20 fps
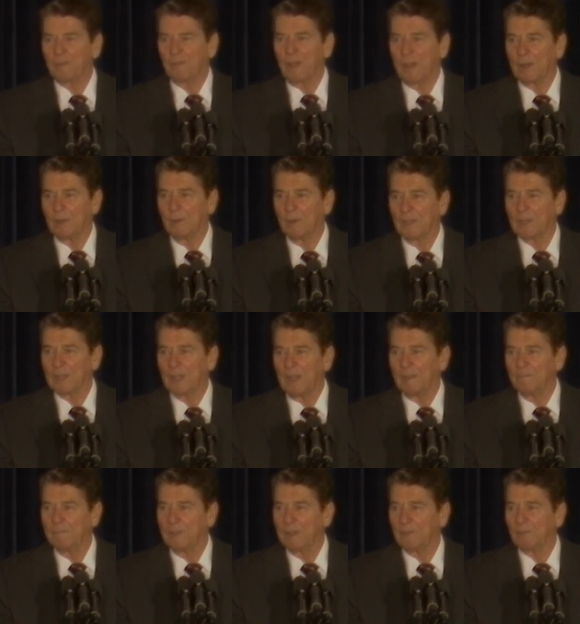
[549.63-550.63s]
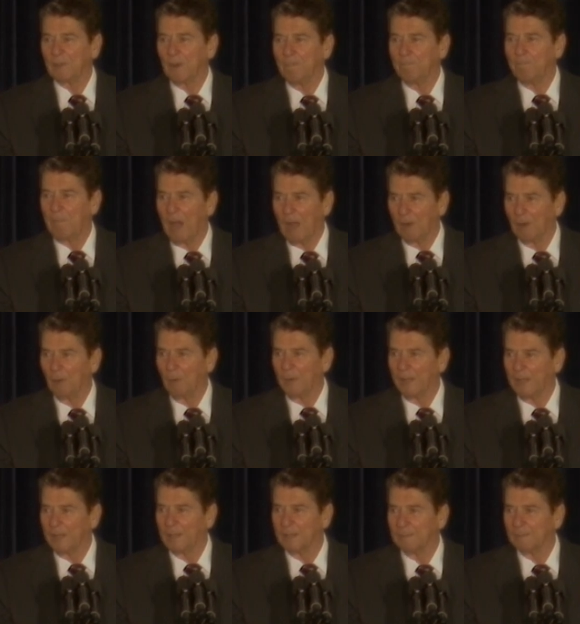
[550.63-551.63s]
federal government from
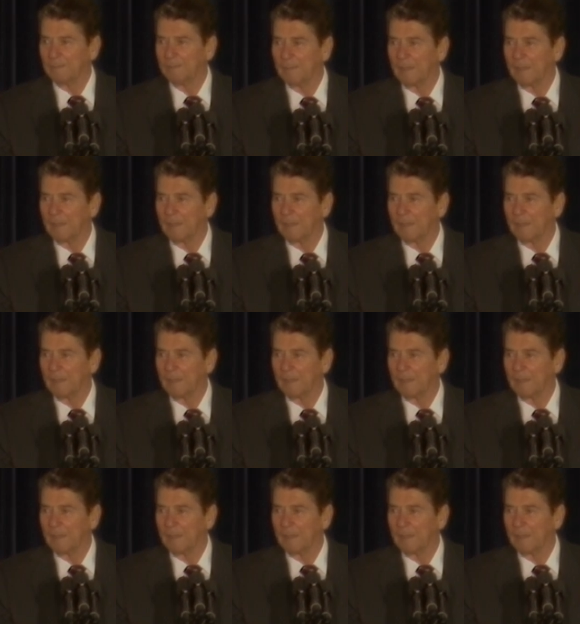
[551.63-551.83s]
borrowing.